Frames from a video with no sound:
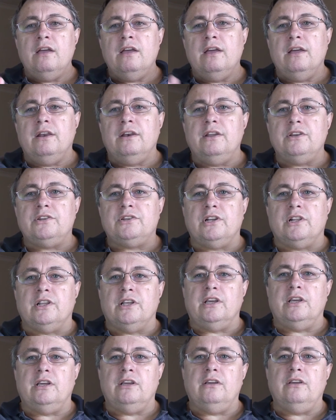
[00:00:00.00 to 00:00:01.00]

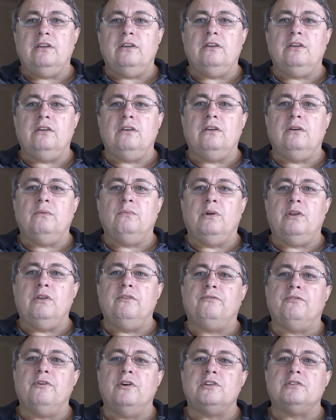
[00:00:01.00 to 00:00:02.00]
initially, when
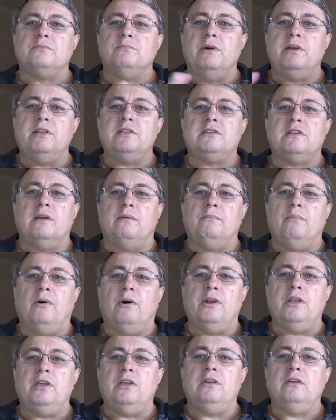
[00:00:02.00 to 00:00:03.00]
you first meet
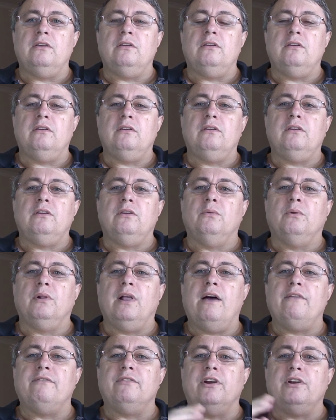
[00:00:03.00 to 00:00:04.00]
somebody, you will
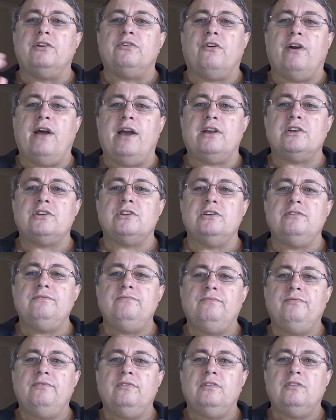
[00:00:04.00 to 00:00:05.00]
have an attraction
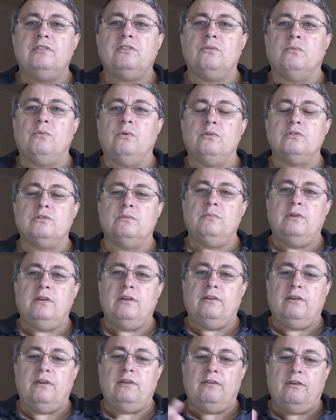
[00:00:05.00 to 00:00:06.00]
towards them.
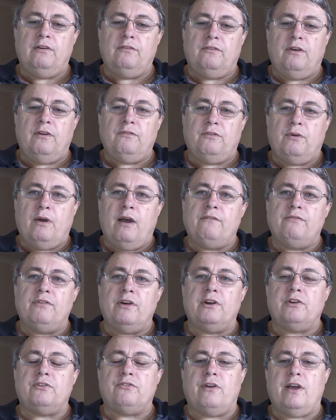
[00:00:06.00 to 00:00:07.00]
If you have
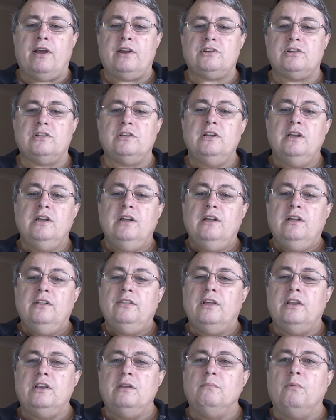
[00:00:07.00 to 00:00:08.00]
that attraction,
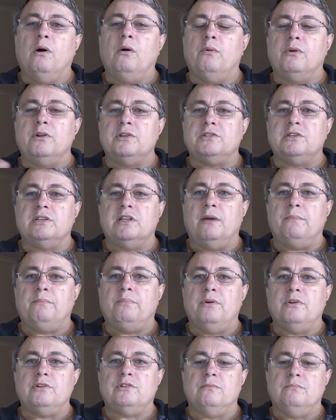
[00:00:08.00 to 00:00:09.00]
then you might want to see that
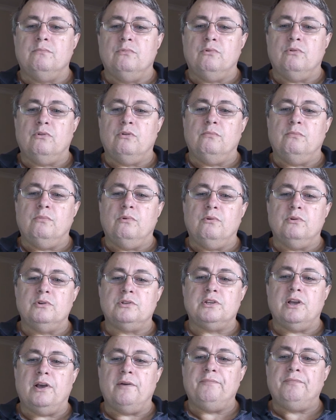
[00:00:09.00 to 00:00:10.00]
person more and more.
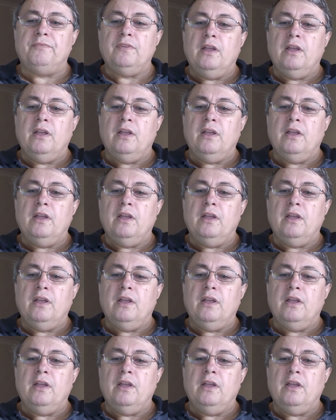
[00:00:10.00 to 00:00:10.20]
So